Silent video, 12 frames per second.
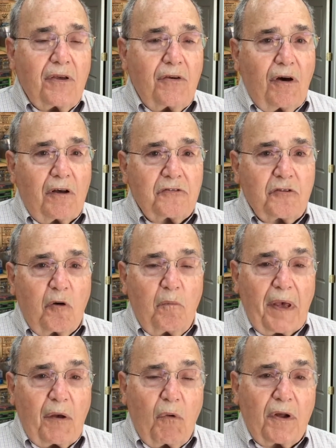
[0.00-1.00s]
You also
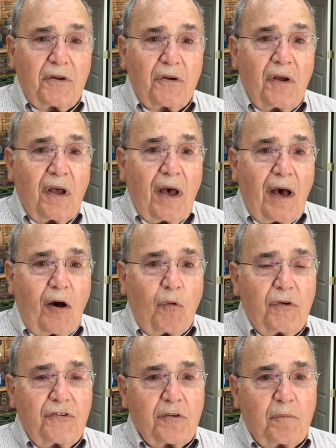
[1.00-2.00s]
may wonder how
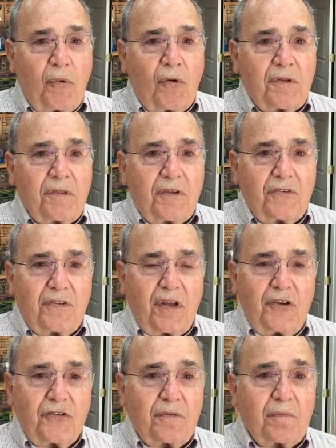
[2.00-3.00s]
we support this
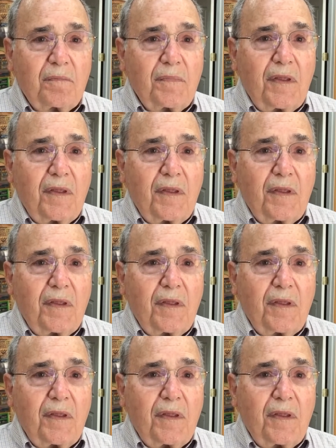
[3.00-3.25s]
station.